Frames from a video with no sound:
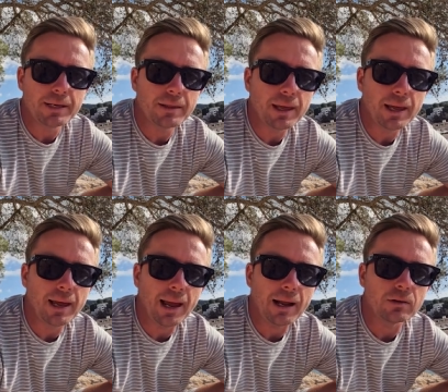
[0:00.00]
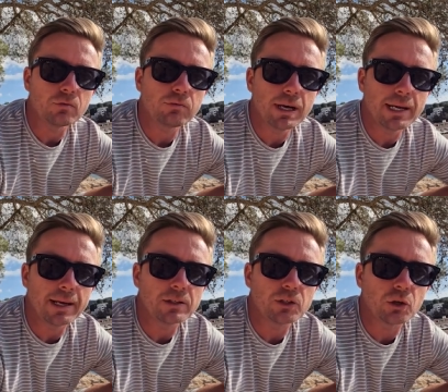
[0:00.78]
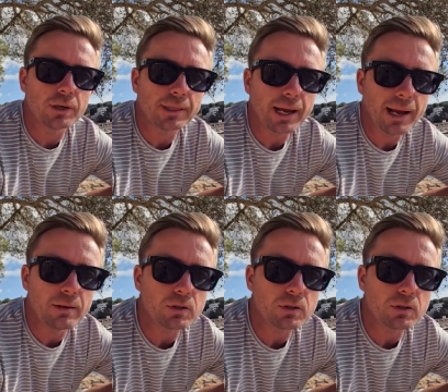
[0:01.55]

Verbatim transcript: it there and really enjoyed that.